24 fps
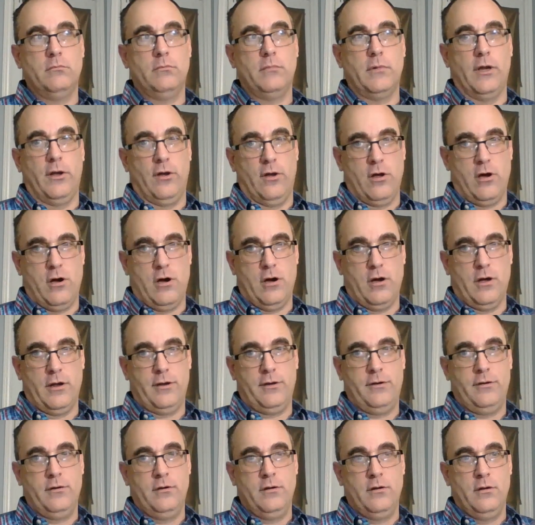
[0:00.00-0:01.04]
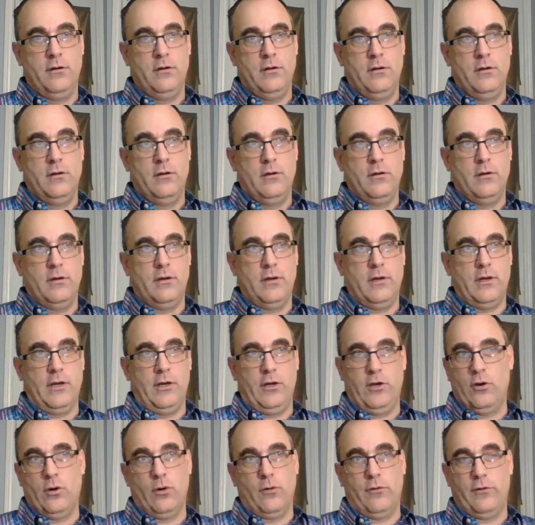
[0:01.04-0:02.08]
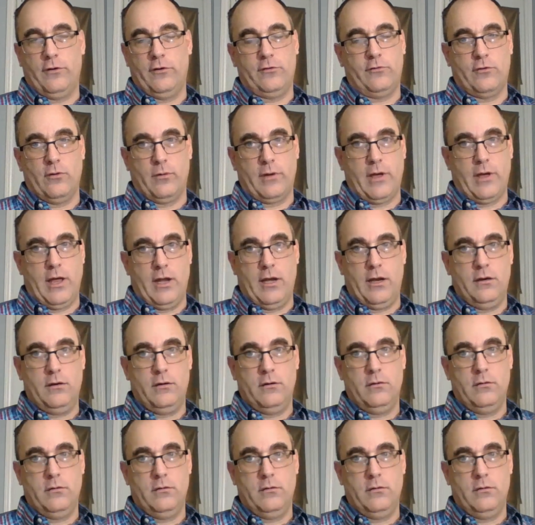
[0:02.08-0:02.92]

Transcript: and nod, and you know they just don't get it.